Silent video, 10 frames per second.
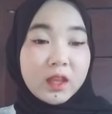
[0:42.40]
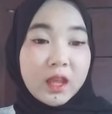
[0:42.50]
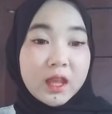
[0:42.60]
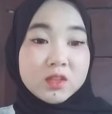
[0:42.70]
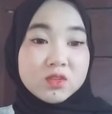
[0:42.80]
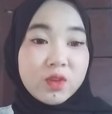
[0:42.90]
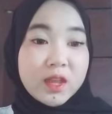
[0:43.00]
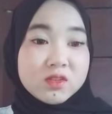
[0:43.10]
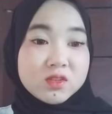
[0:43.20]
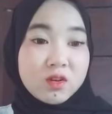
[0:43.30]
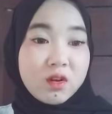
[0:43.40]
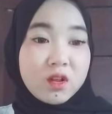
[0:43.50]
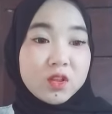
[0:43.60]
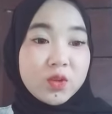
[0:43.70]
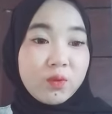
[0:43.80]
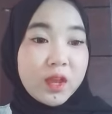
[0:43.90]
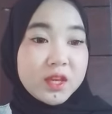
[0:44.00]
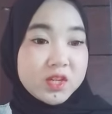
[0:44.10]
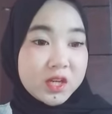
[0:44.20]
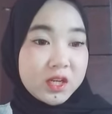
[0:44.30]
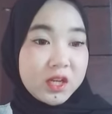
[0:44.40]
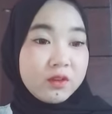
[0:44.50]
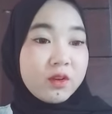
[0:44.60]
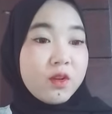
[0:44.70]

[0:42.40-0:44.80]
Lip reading: And to answer all the questions in